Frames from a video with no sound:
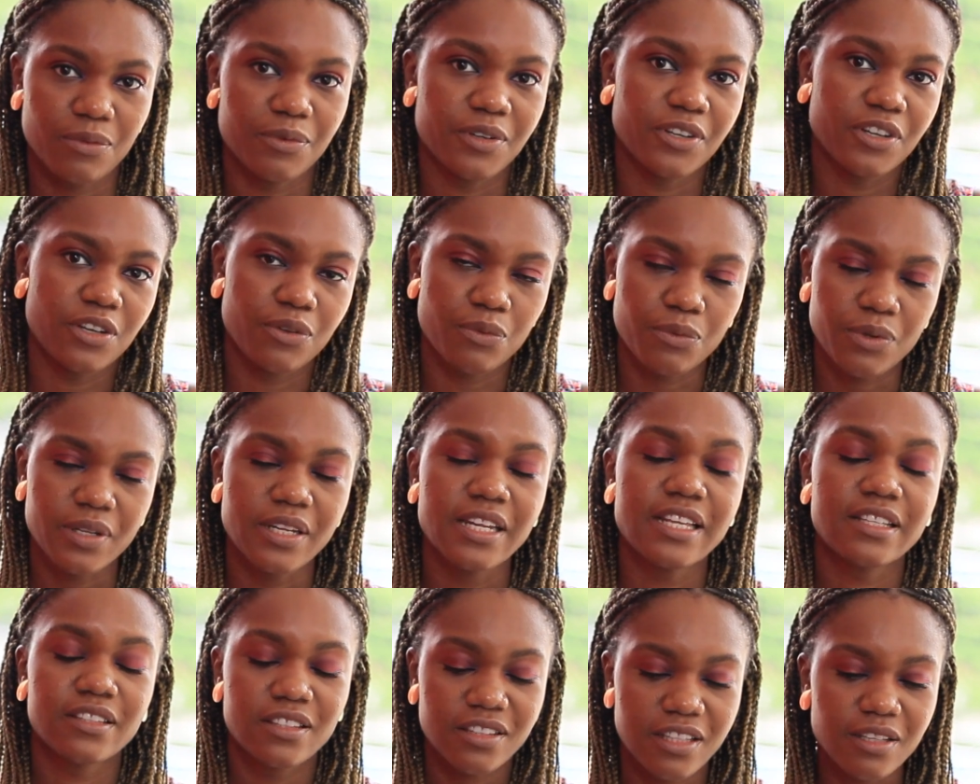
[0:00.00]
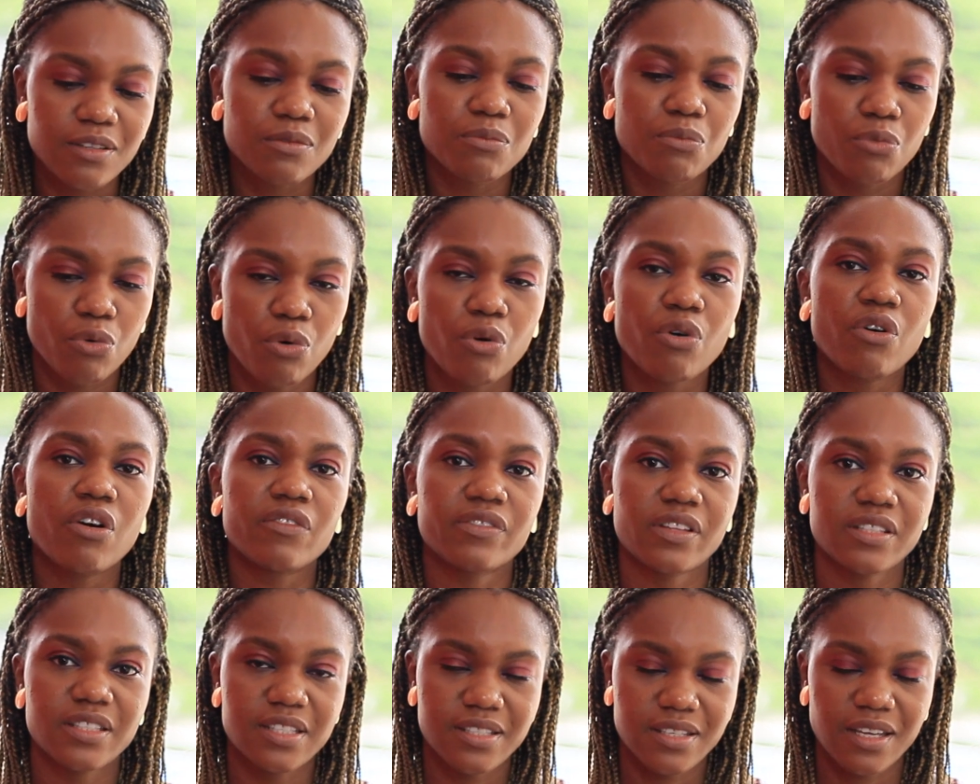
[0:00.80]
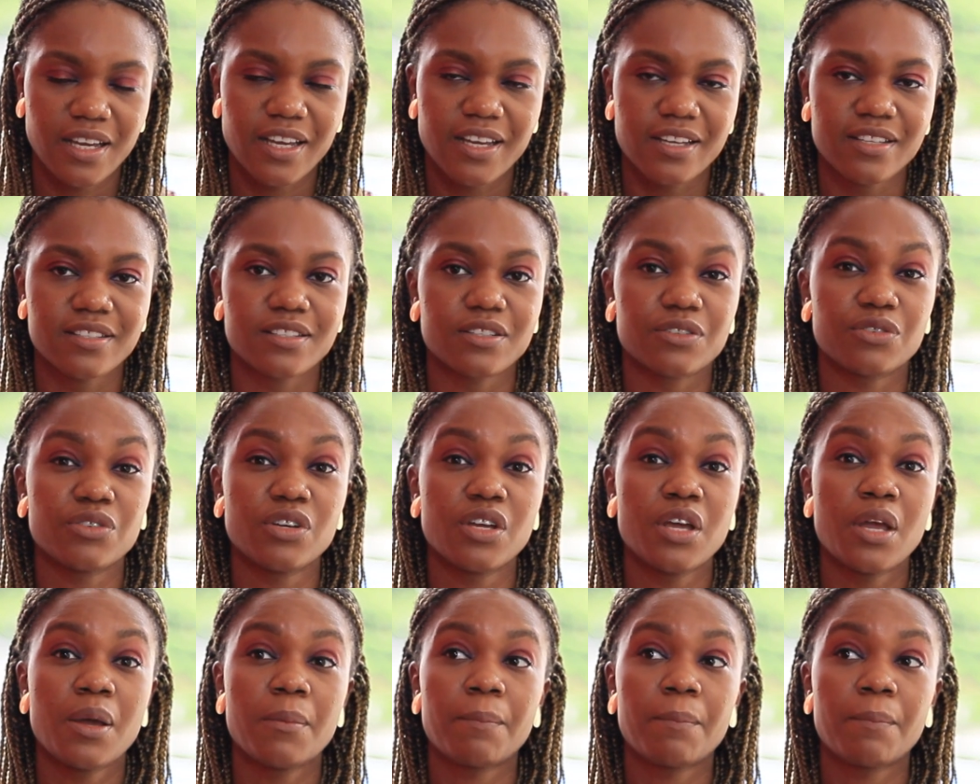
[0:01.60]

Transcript: We need more of the desire to